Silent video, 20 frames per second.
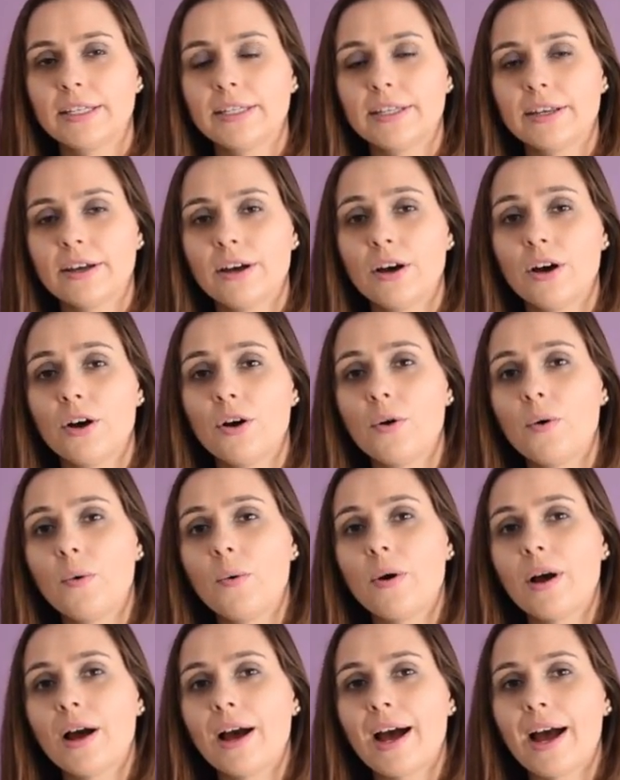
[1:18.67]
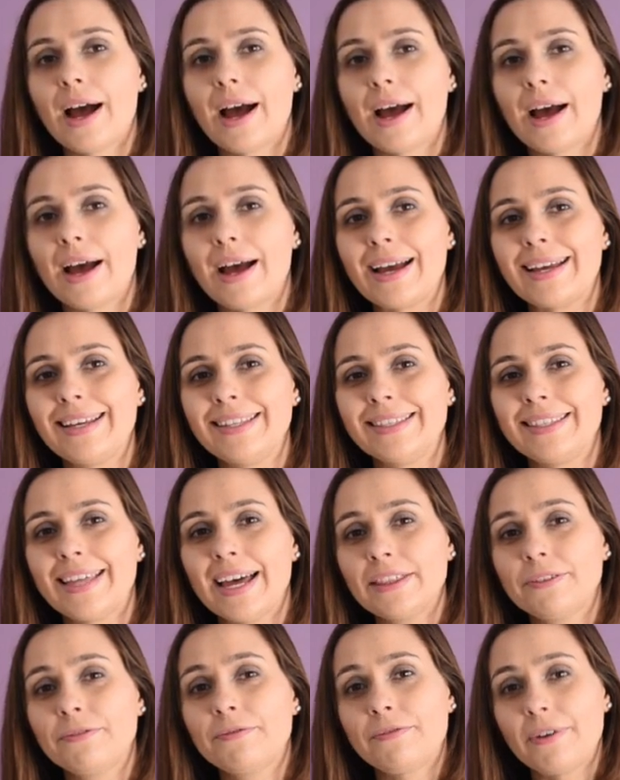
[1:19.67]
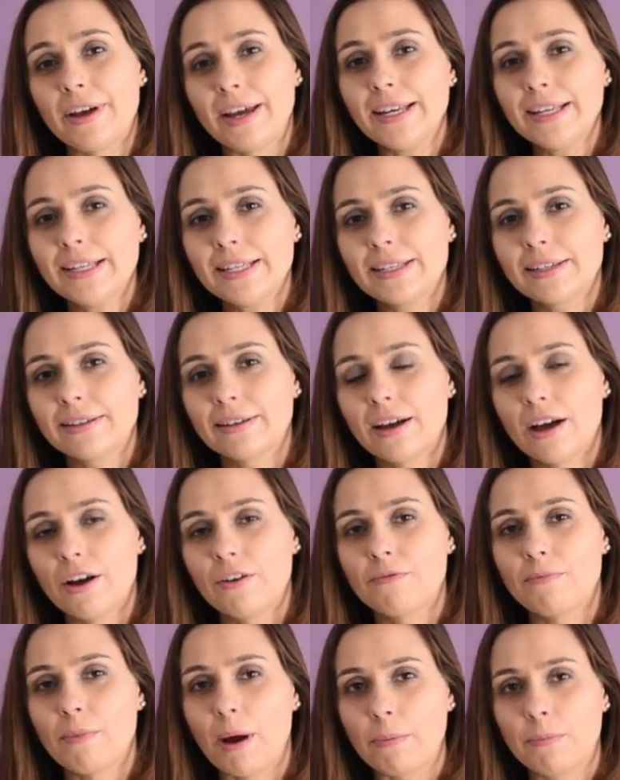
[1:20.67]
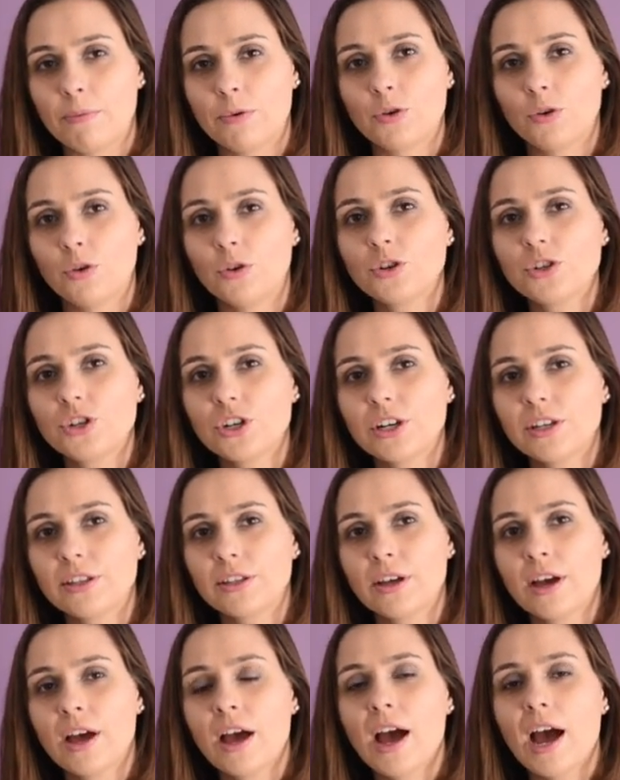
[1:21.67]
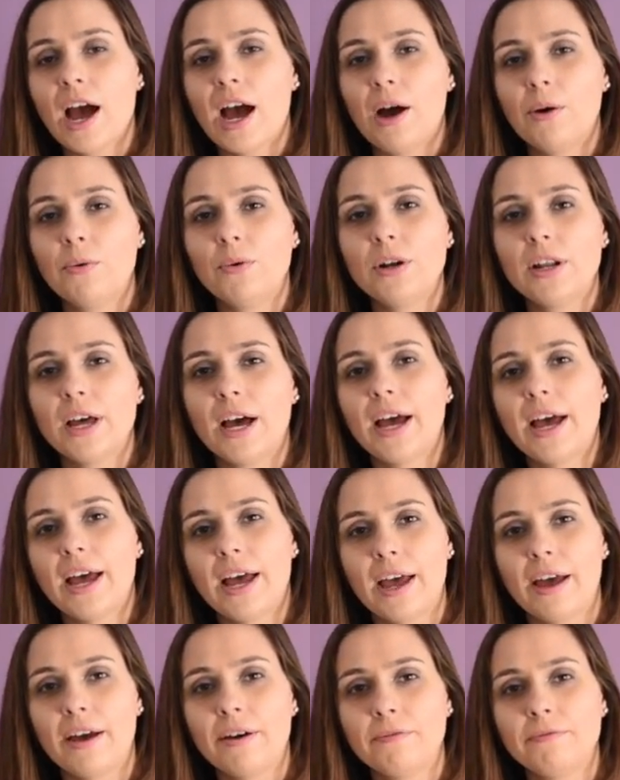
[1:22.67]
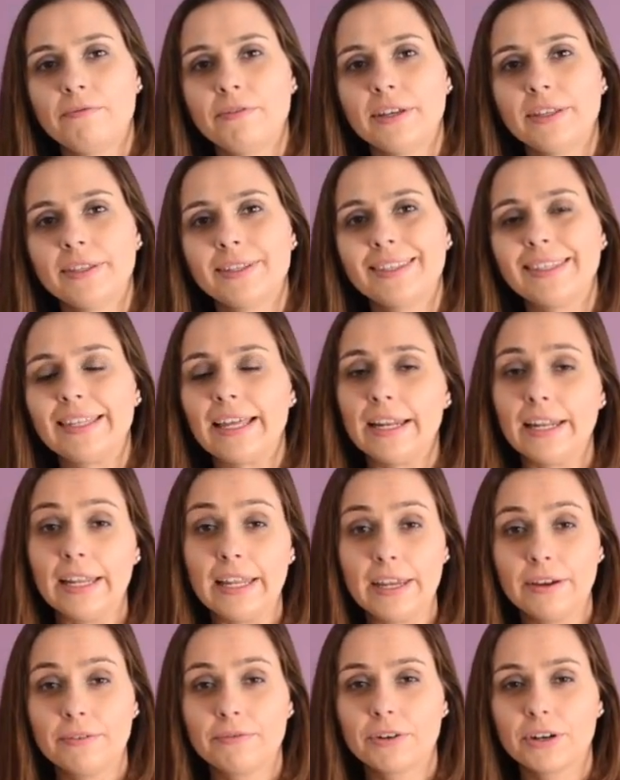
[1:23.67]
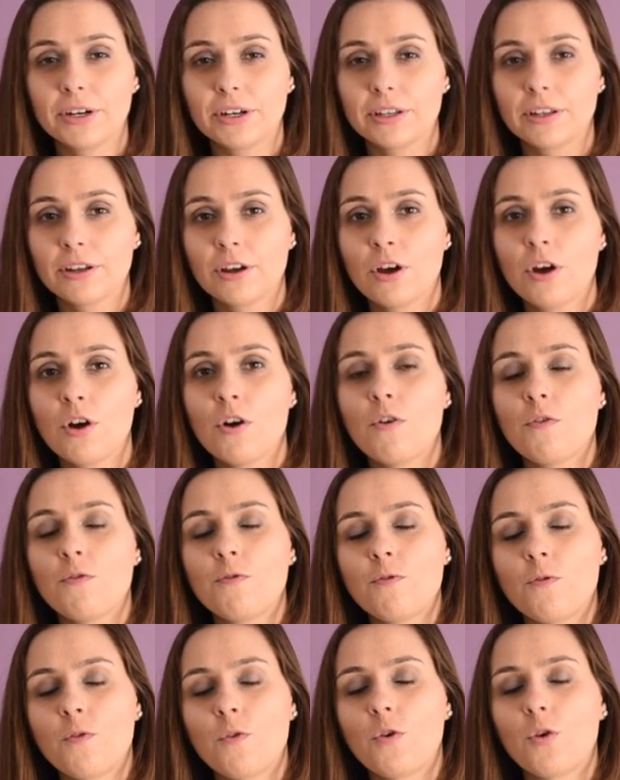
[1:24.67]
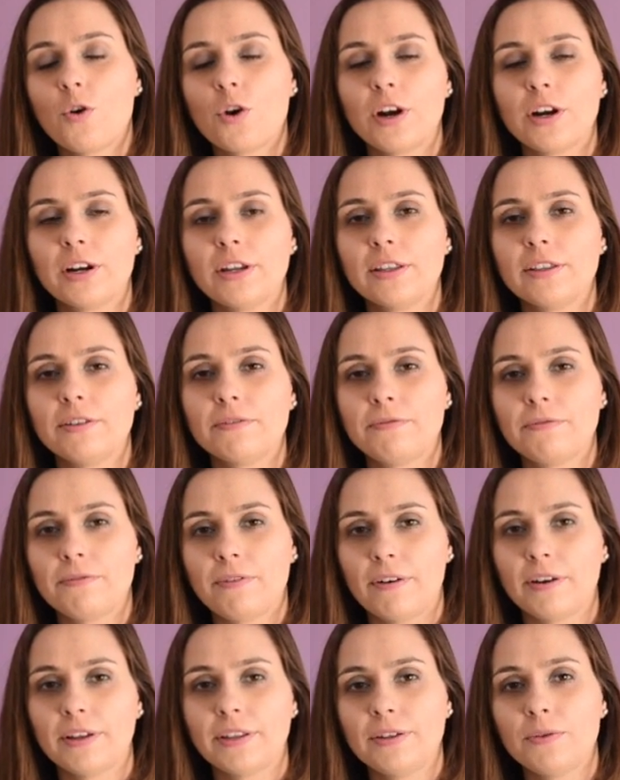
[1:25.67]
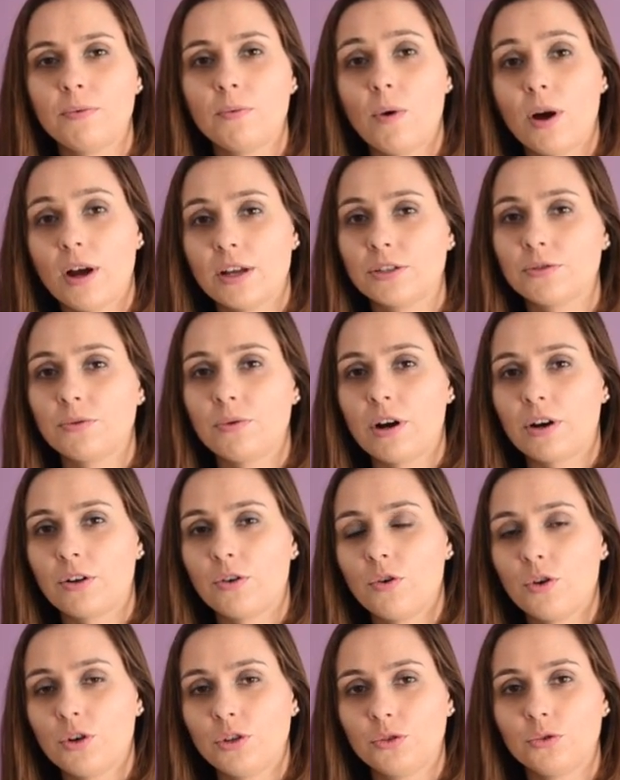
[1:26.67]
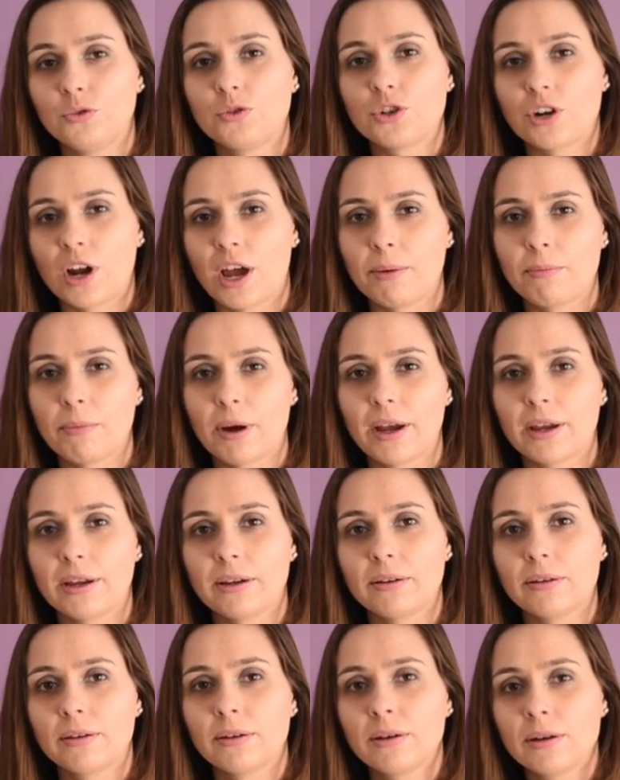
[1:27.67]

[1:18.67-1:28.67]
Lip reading: So in that phase of my project, I will have it delivered for the ones who are going to try my